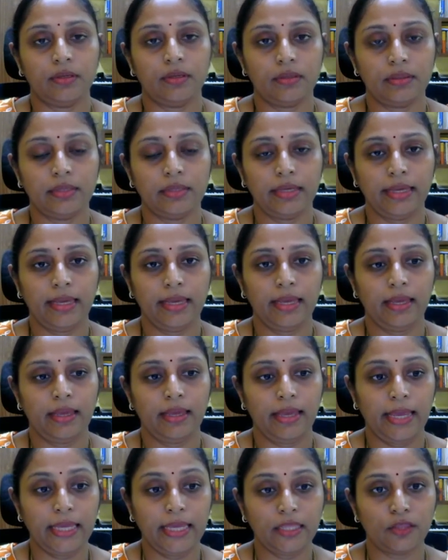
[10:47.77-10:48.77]
the
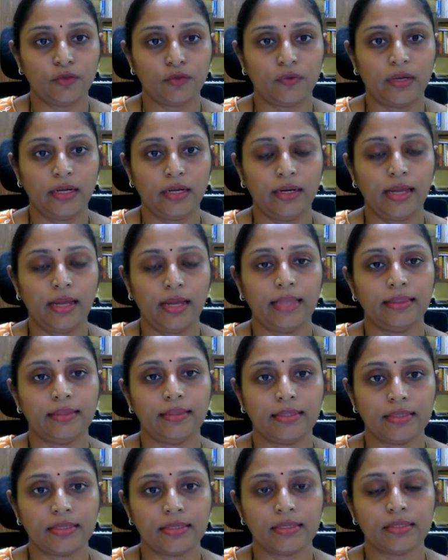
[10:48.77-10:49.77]
eighth one, and
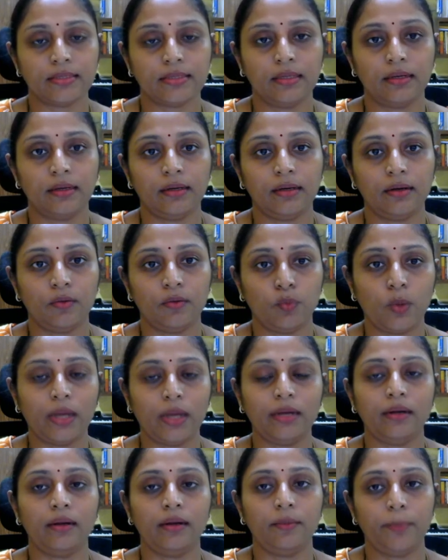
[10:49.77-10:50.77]
this is the
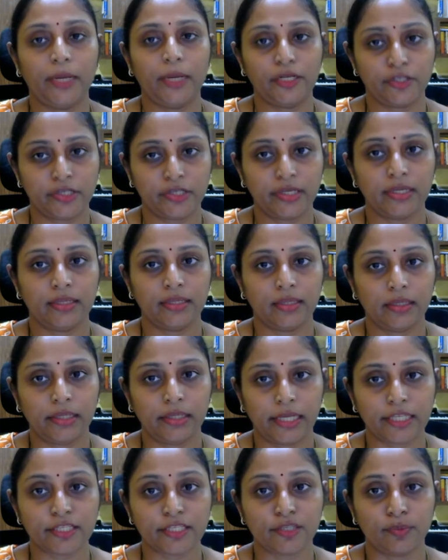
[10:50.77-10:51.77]
one mentioned in the
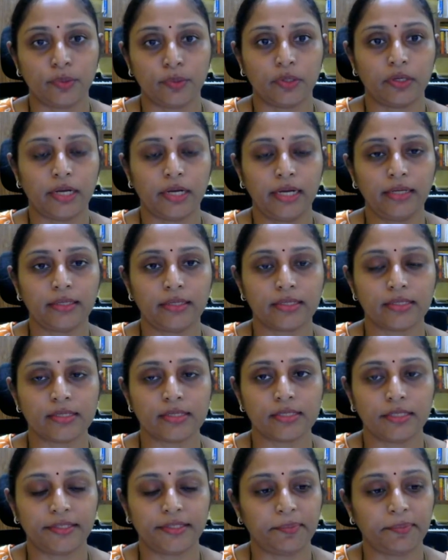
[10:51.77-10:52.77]
textbook, right? This is
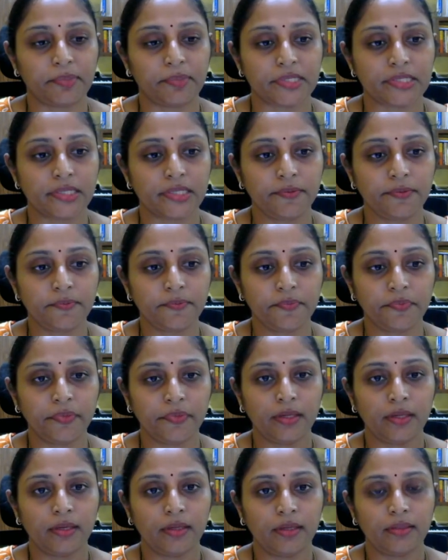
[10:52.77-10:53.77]
the trapezium,
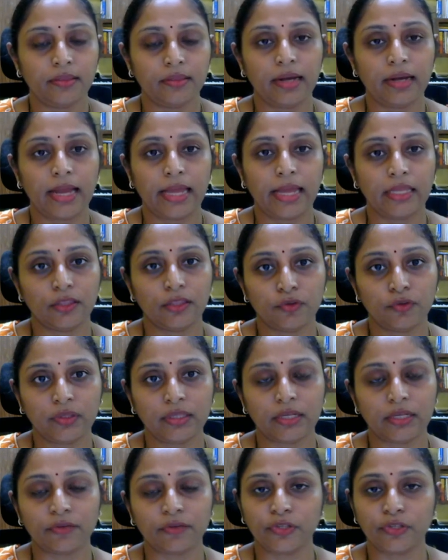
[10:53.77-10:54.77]
the ninth one
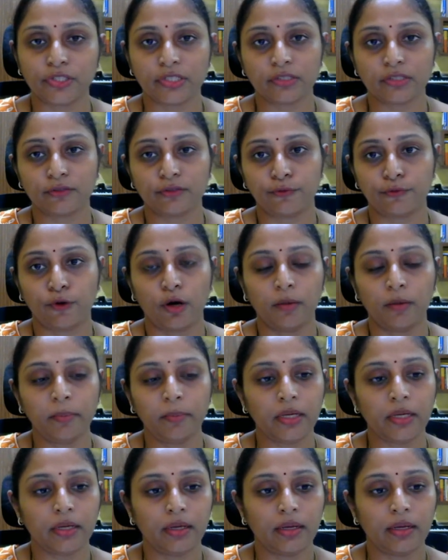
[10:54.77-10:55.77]
that we just formed,
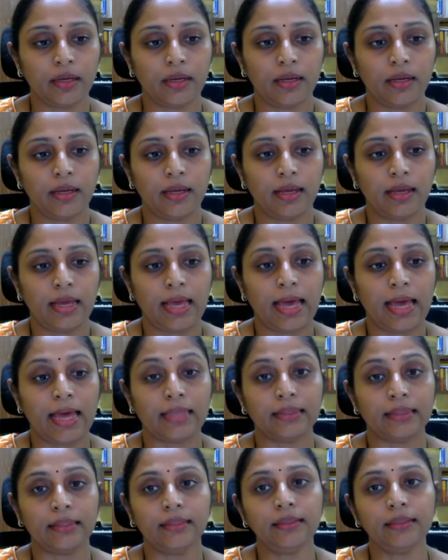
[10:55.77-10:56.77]

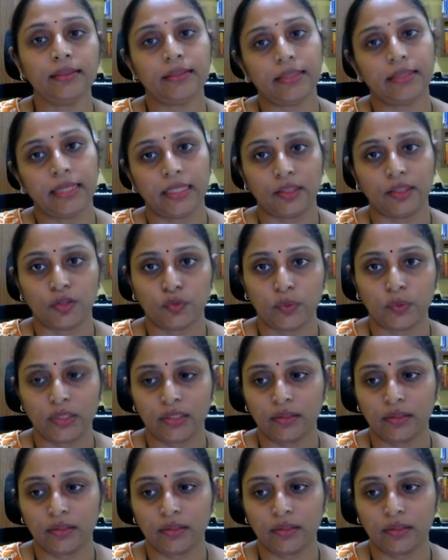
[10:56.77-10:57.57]
and the 10th one.